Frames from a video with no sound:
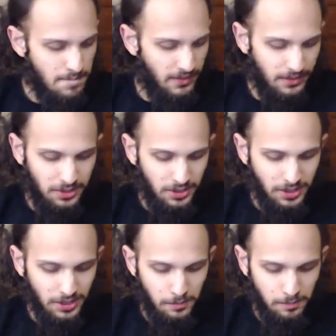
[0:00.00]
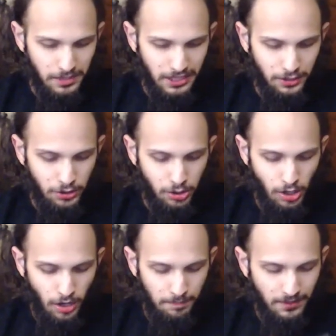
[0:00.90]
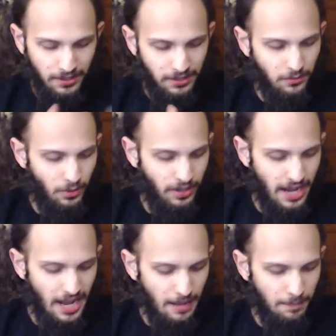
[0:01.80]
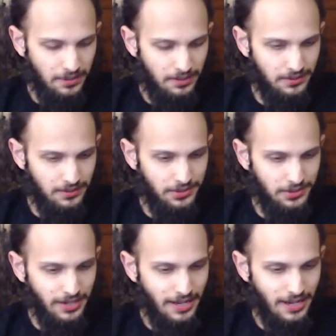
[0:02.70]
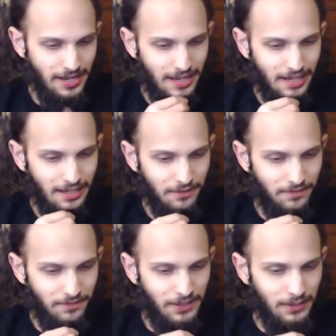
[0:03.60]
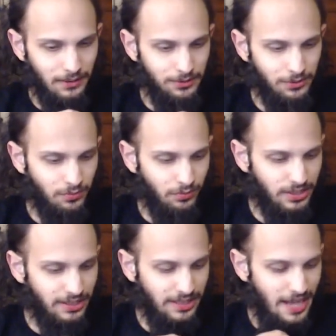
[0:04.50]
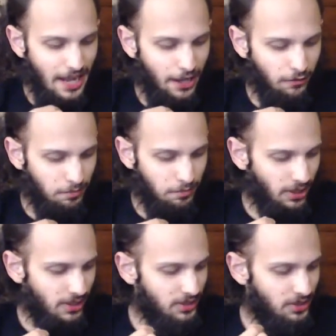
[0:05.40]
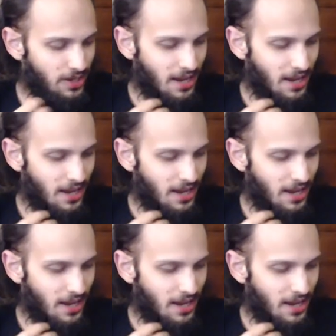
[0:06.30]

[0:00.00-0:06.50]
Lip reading: there's just this big jump in what happens, and it feels really out of place.